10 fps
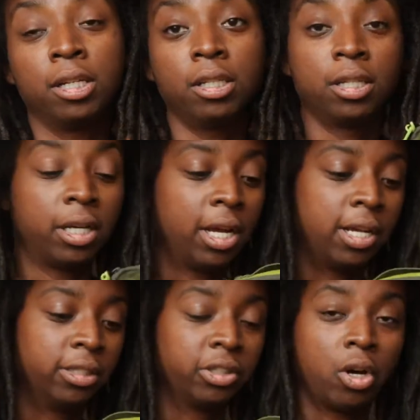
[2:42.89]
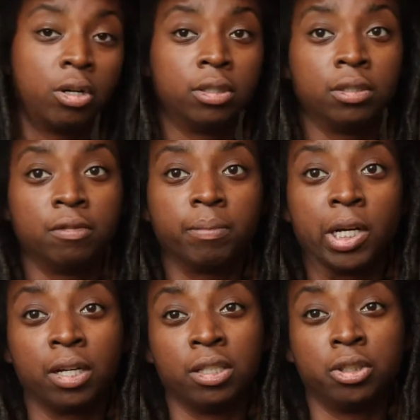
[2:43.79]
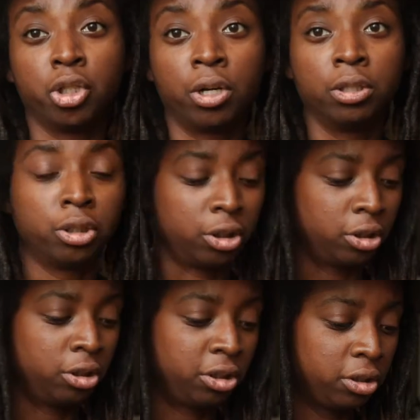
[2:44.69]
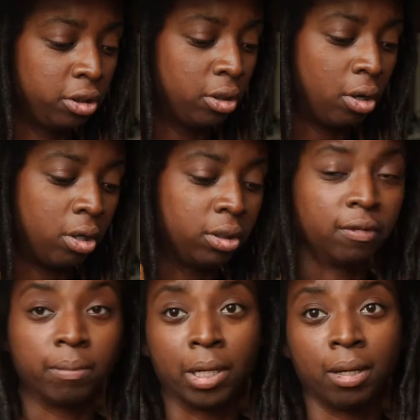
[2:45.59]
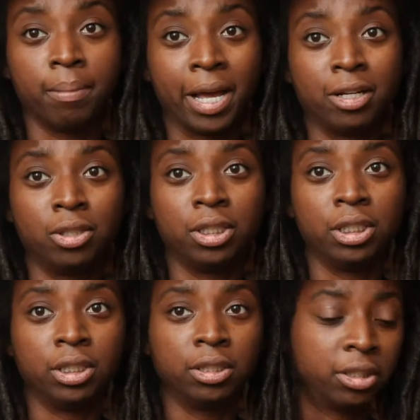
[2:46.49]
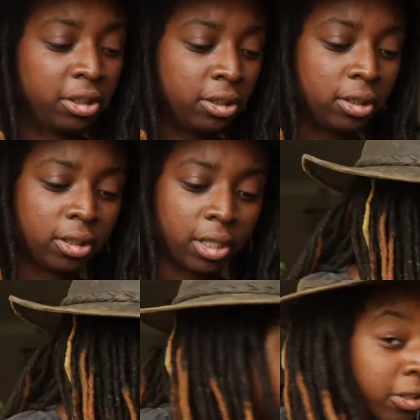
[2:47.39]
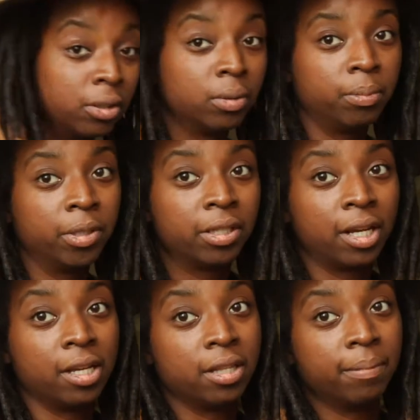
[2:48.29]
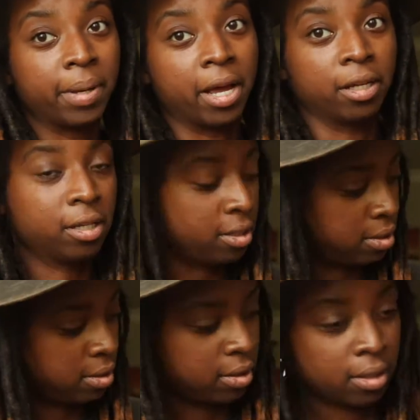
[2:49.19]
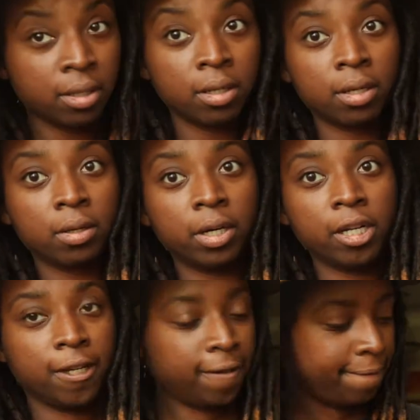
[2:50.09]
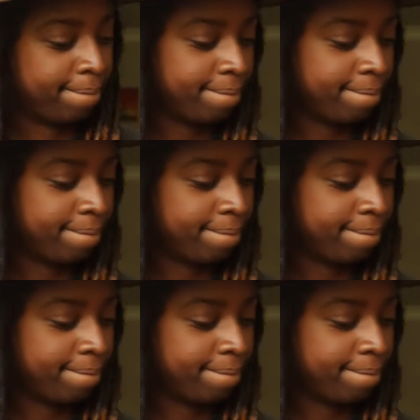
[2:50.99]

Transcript: It has all of my chargers, all of my batteries. So we'll put that in the back right here.